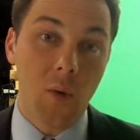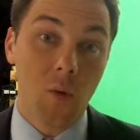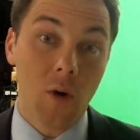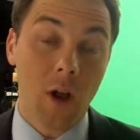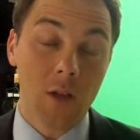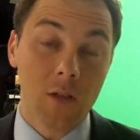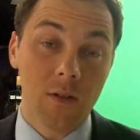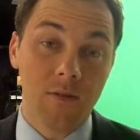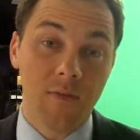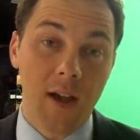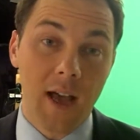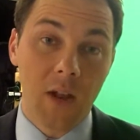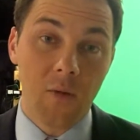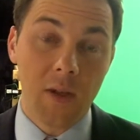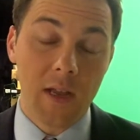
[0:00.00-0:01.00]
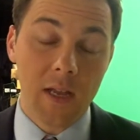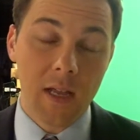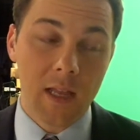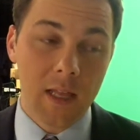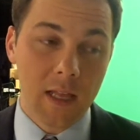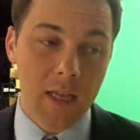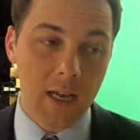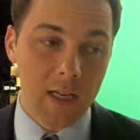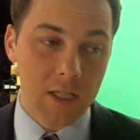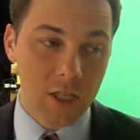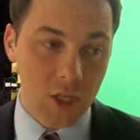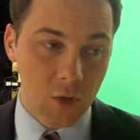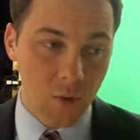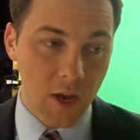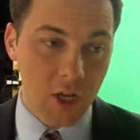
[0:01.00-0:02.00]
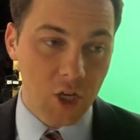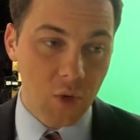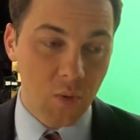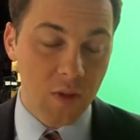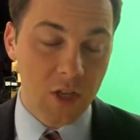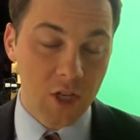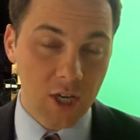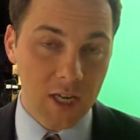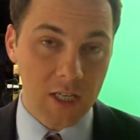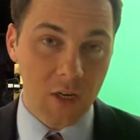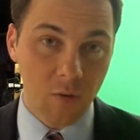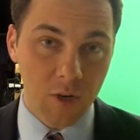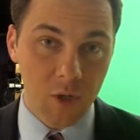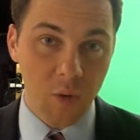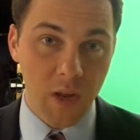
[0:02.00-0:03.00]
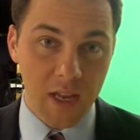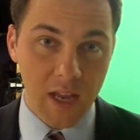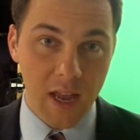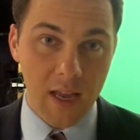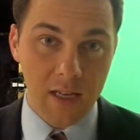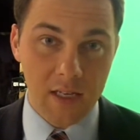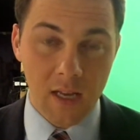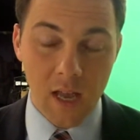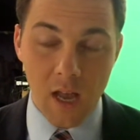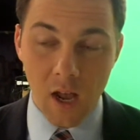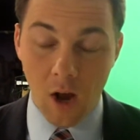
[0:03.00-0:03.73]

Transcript: We're also following the situation with the Jessica Ridgeway case.